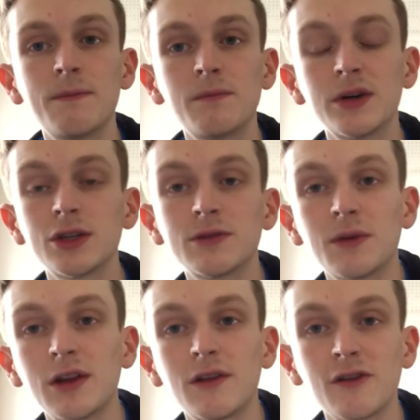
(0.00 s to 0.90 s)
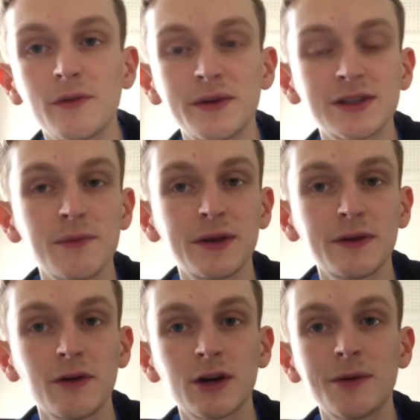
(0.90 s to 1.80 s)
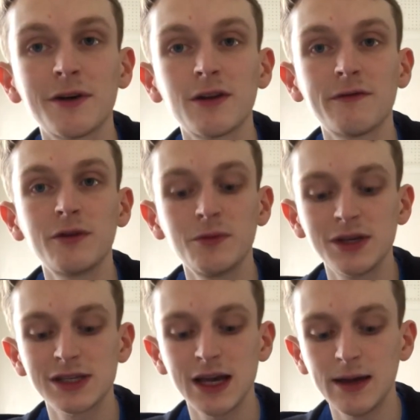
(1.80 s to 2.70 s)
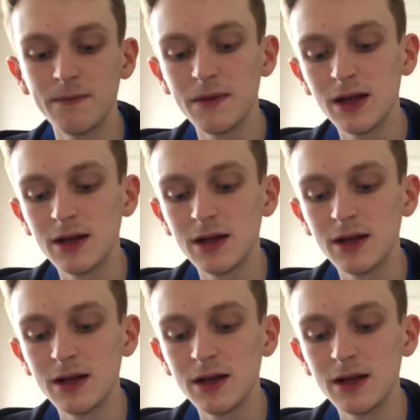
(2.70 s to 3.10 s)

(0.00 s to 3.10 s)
which is one of the topics I'll be talking about in a few weeks' time.